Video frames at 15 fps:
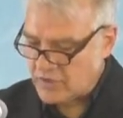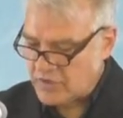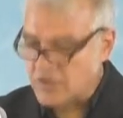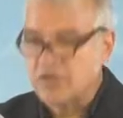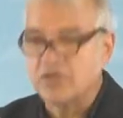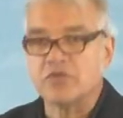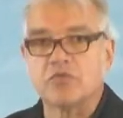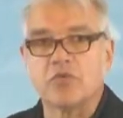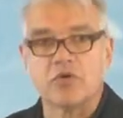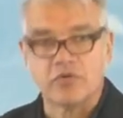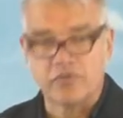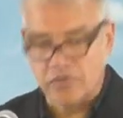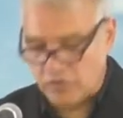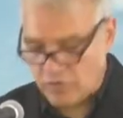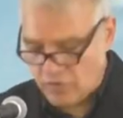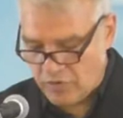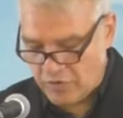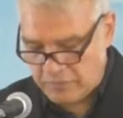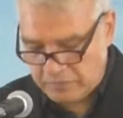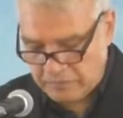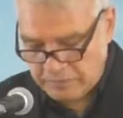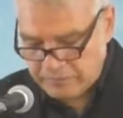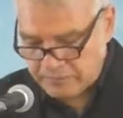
This is the word of the Lord.